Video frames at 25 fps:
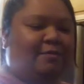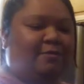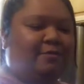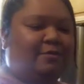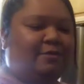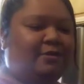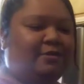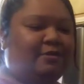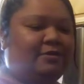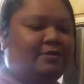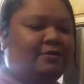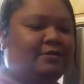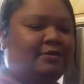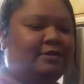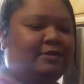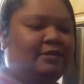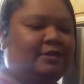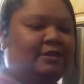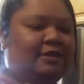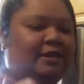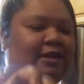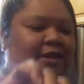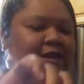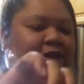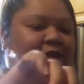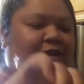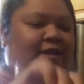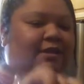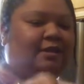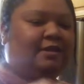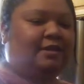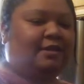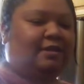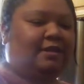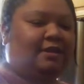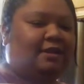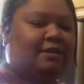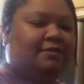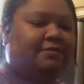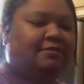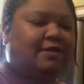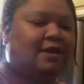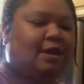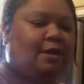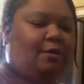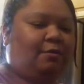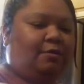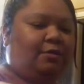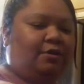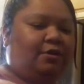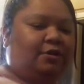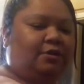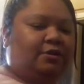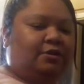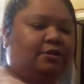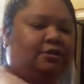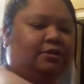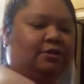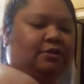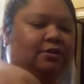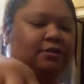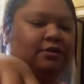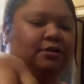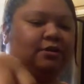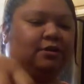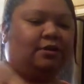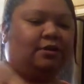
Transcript: and we'll see so if that works.